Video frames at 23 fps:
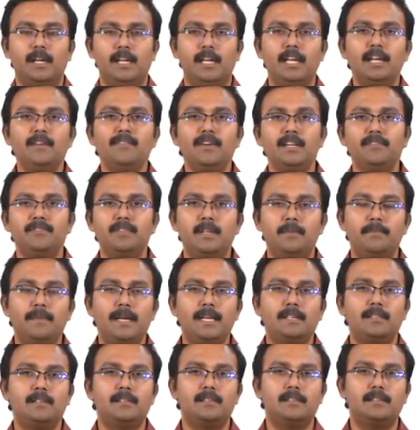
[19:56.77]
Even if the
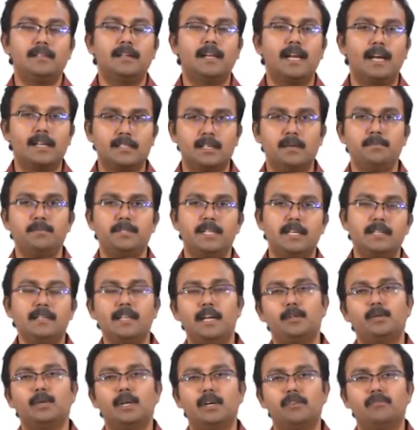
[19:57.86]
basis is an assumption
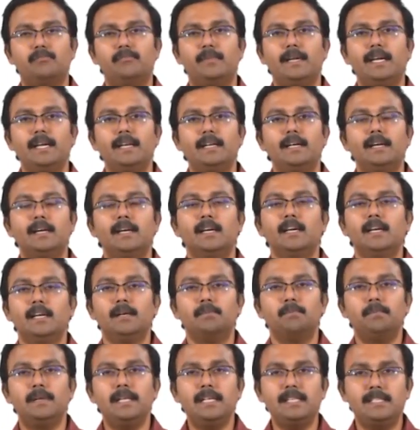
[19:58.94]
that you have made,
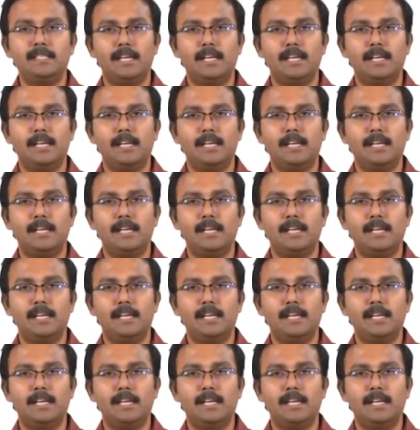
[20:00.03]
please